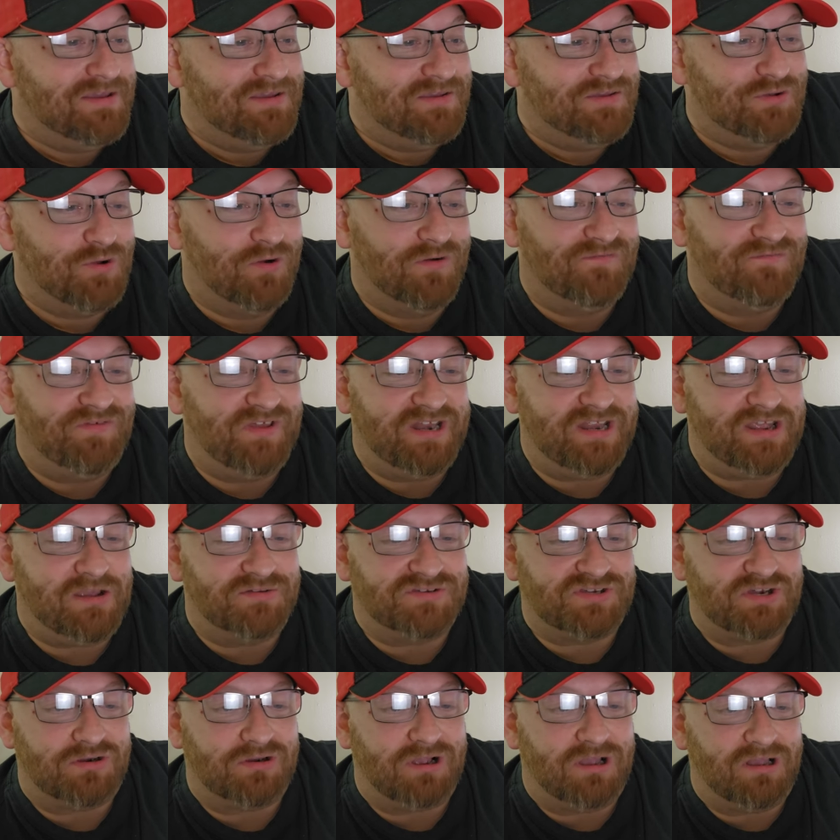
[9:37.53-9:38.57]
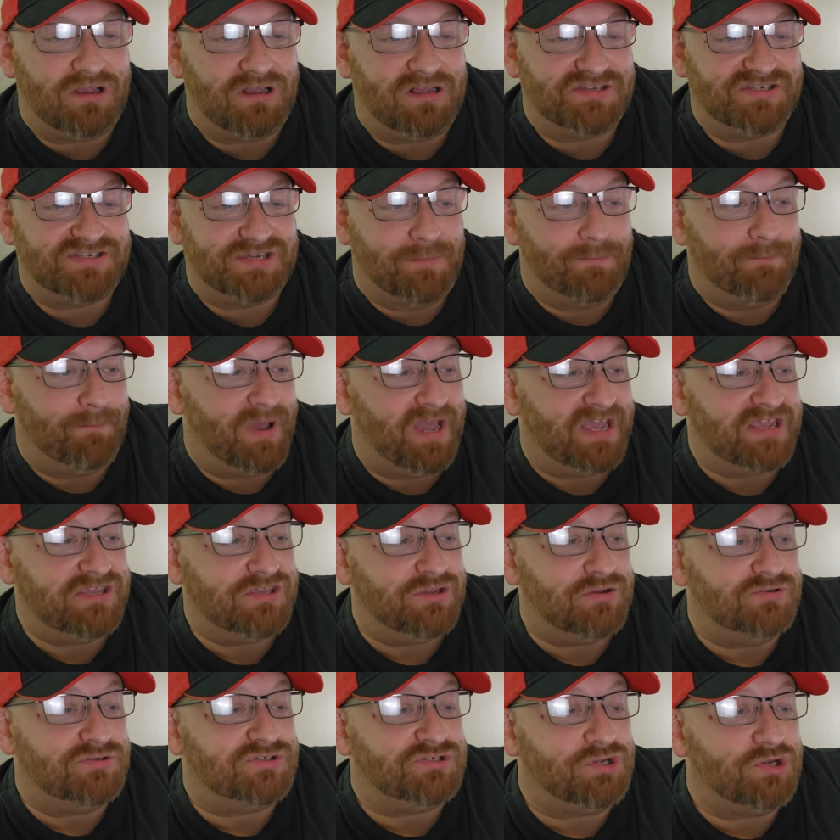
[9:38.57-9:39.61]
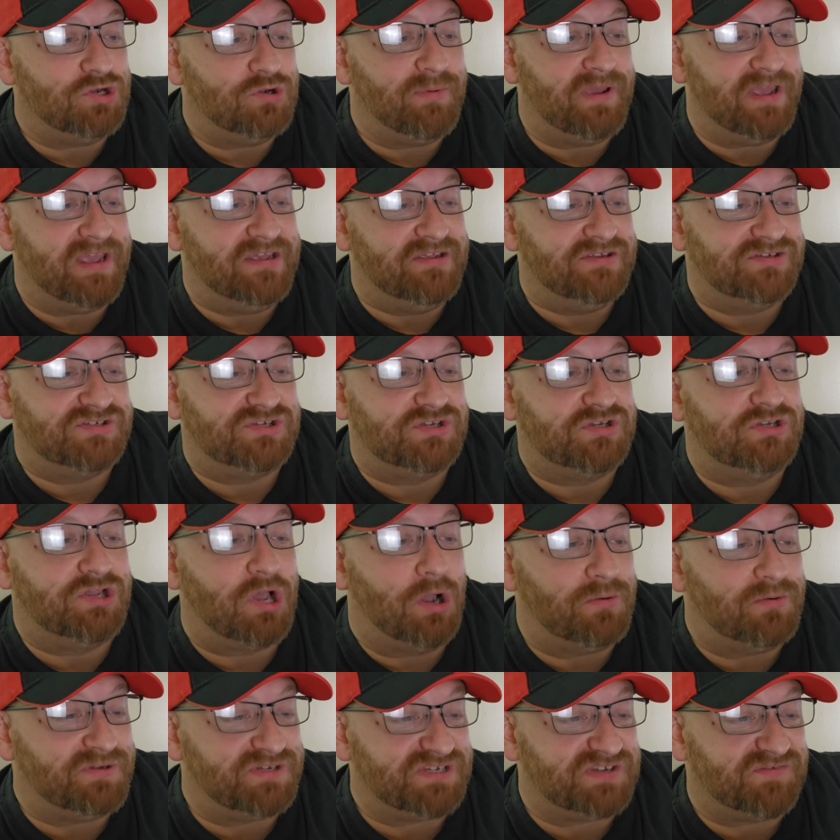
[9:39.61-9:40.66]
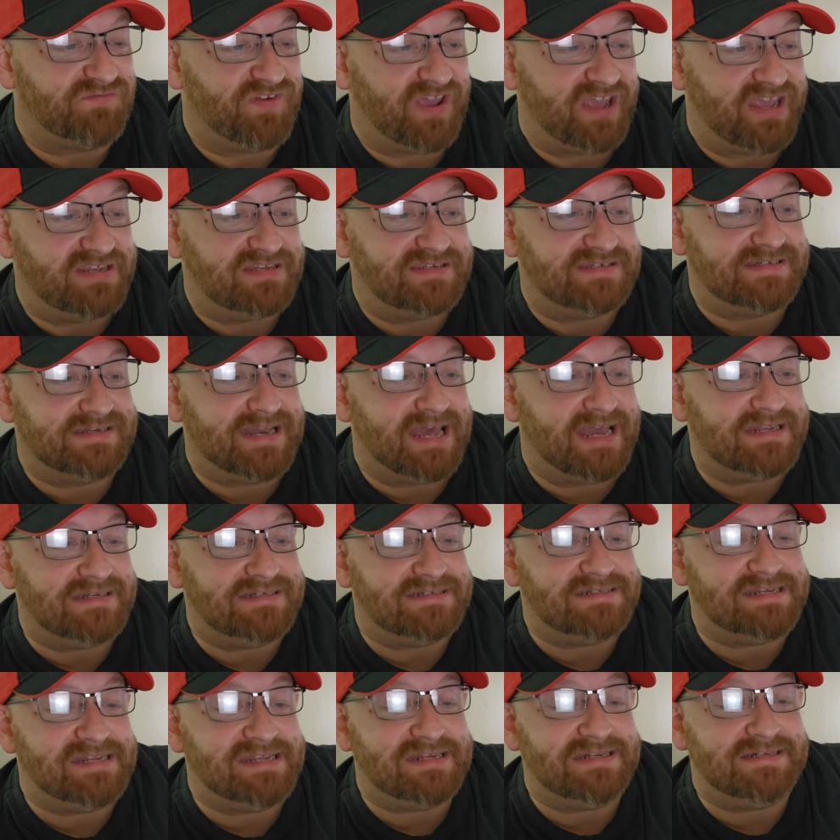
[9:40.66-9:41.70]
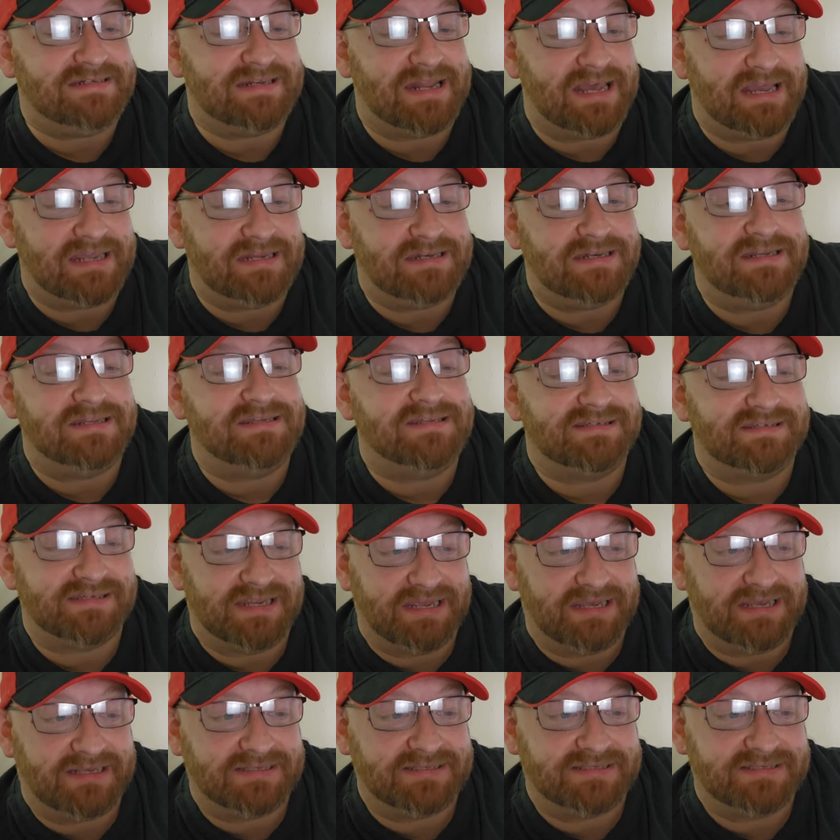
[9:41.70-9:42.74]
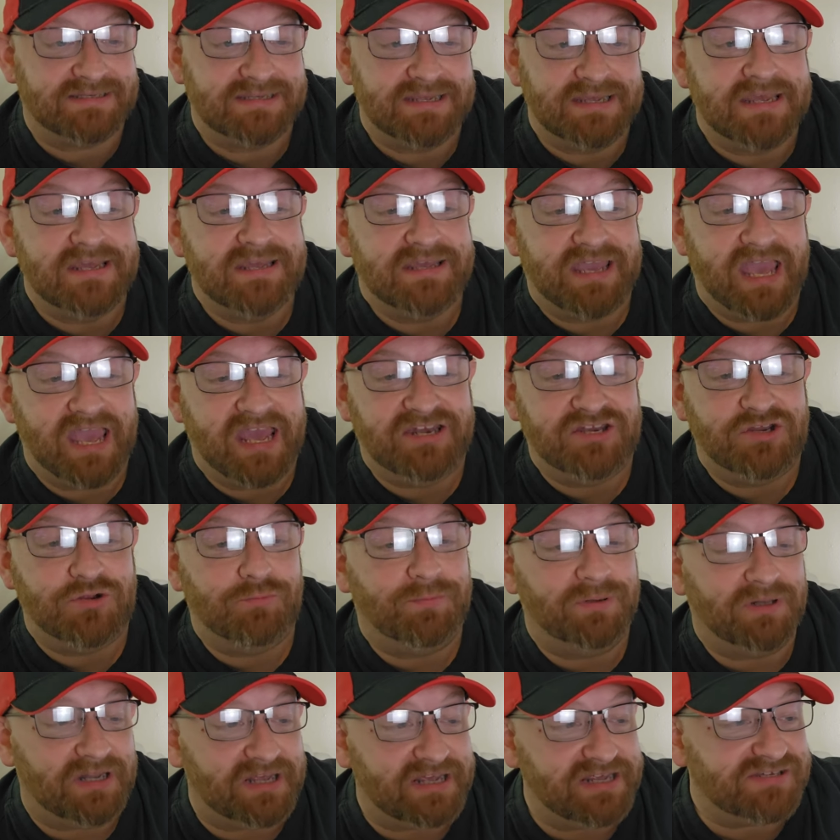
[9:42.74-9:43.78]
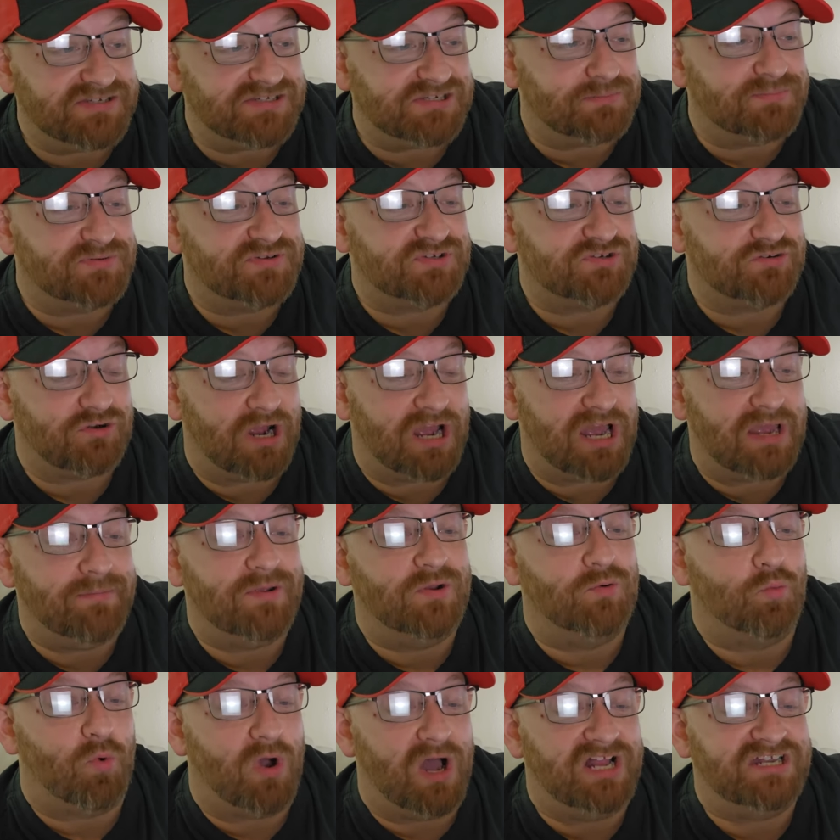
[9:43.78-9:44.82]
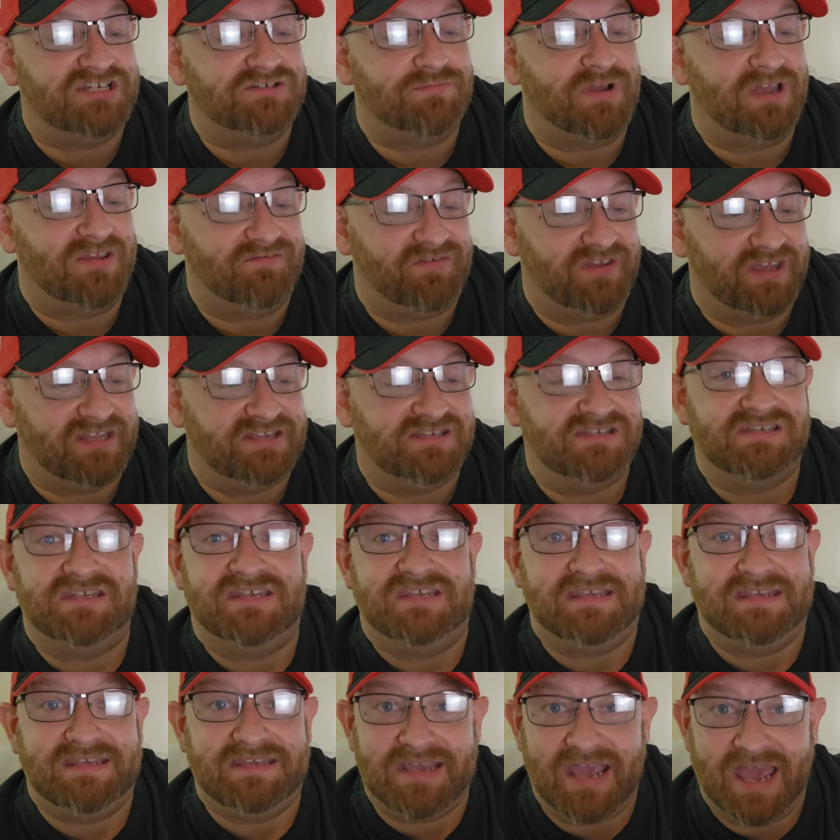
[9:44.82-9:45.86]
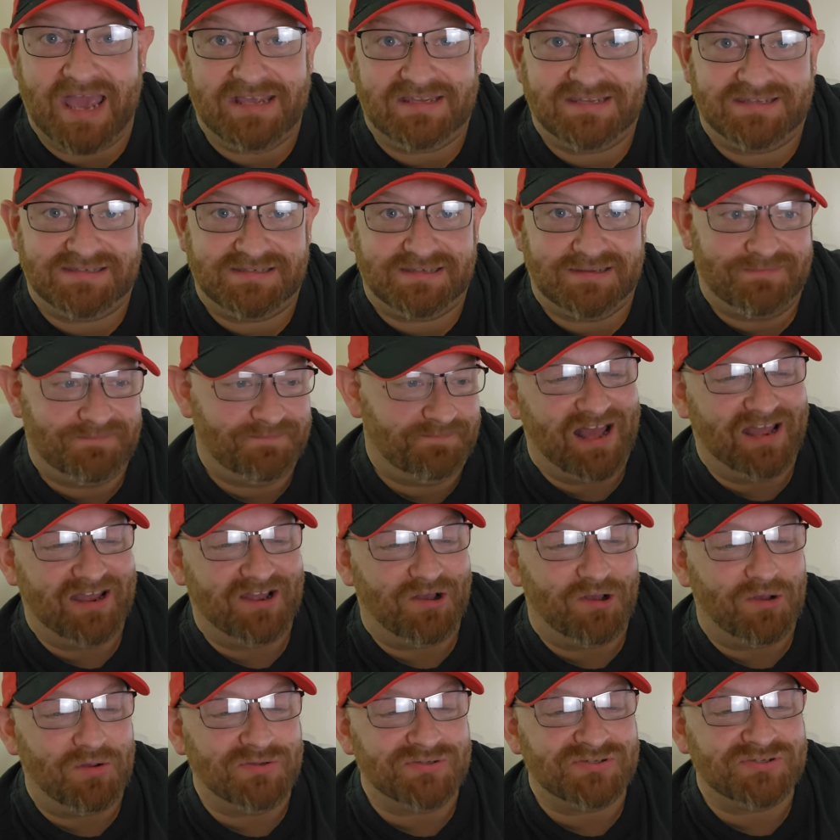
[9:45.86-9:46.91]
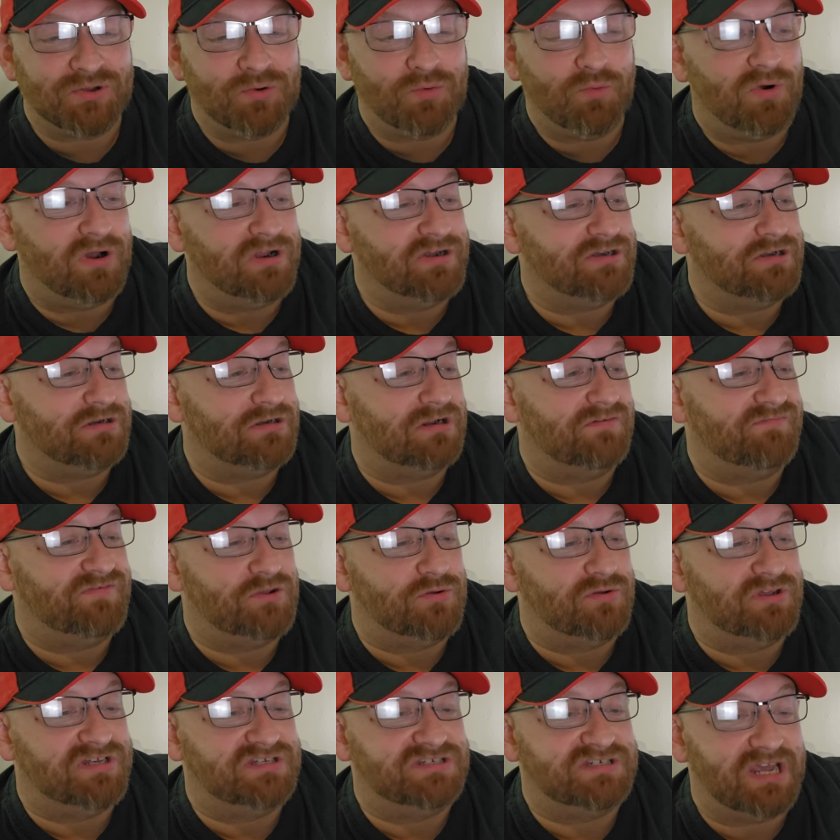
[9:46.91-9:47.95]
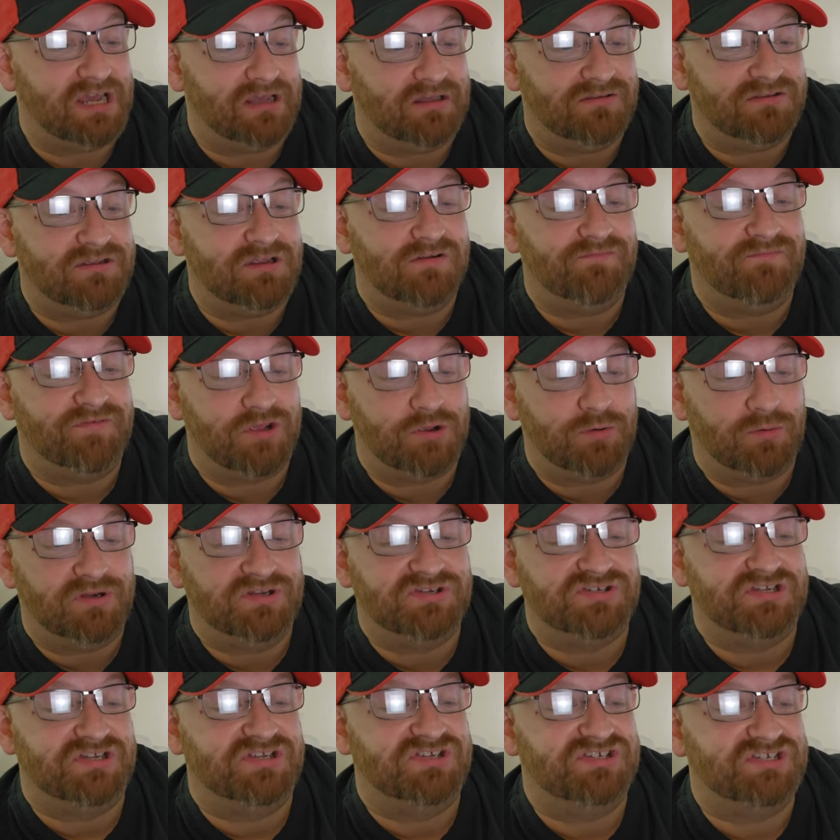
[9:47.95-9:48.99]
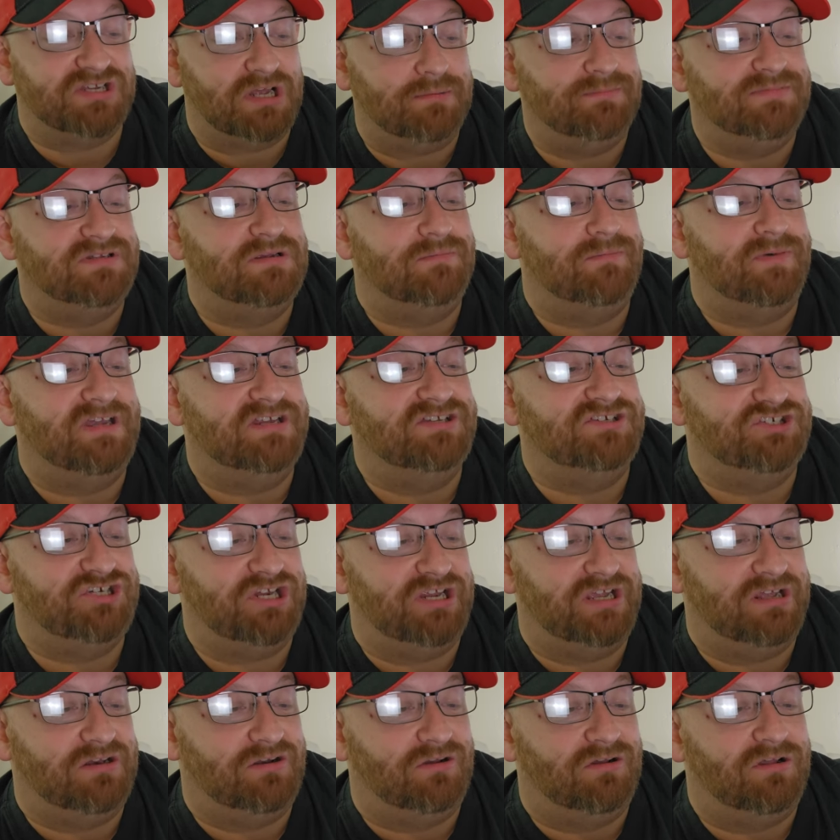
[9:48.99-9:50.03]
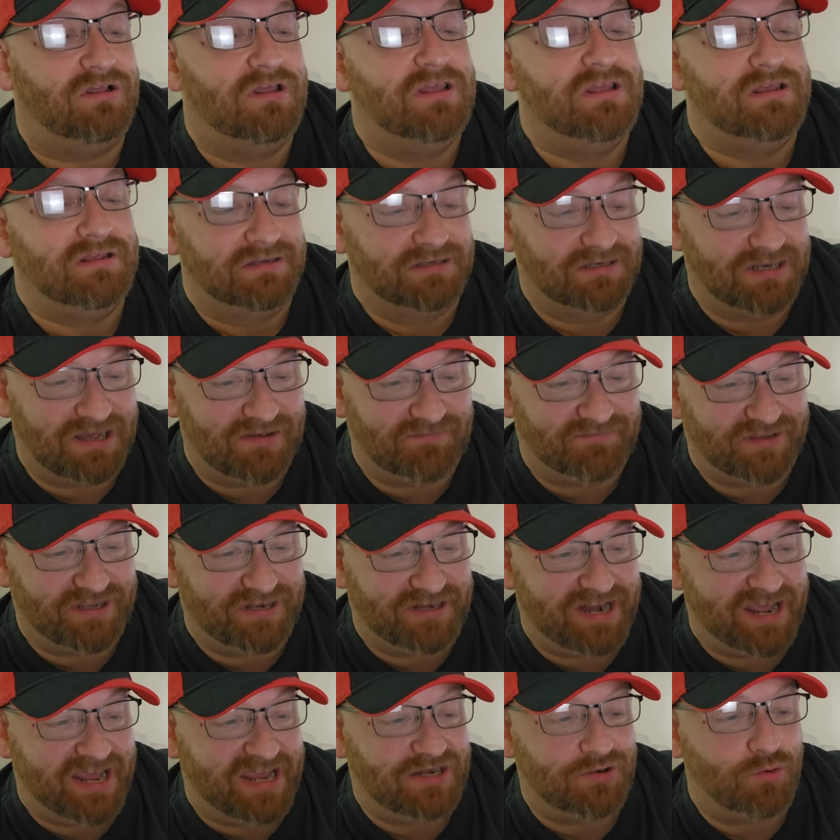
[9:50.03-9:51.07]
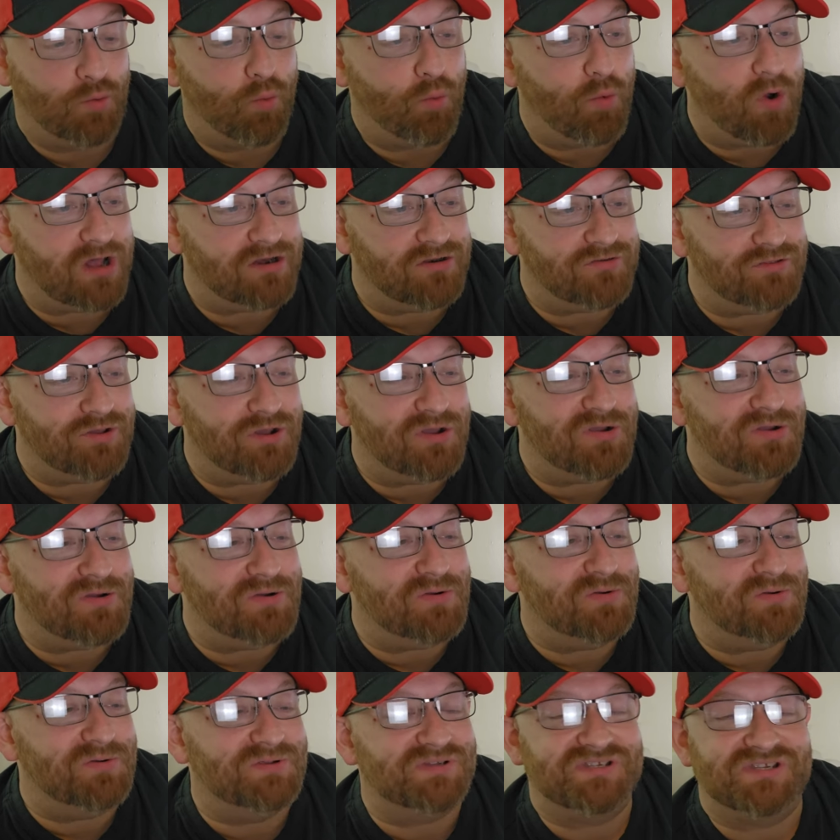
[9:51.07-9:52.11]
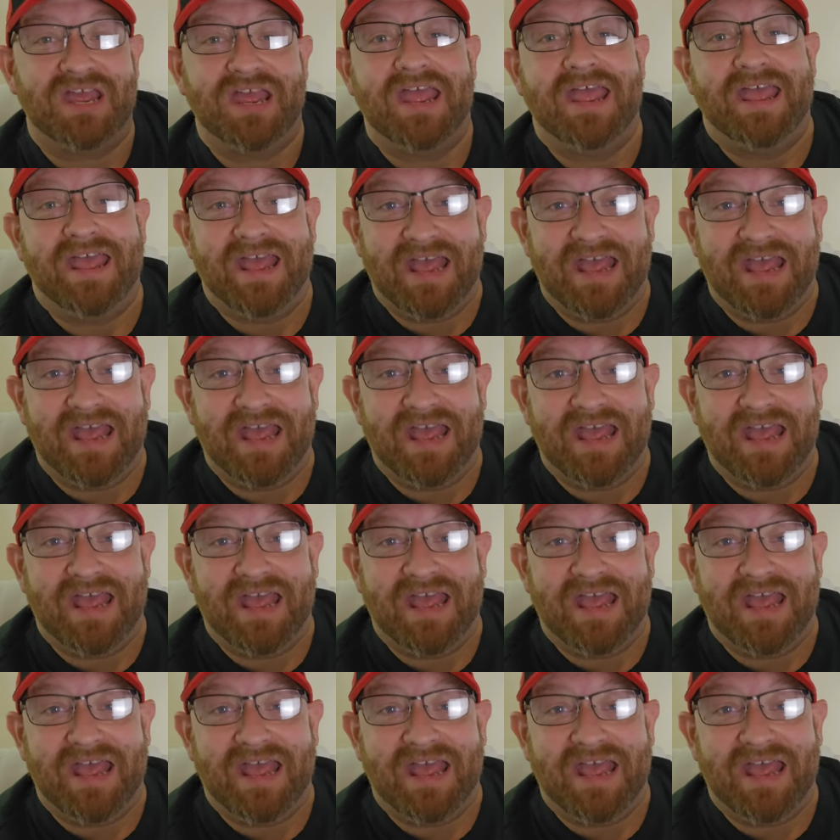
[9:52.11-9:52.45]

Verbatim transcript: Your videos are awesome. My YouTube is Ghostface nineteen ninety-six. Can you please subscribe and watch my vids? Yes. I also wonder if you can tell your viewers to sub to my channel. Love you, Nate. What are those?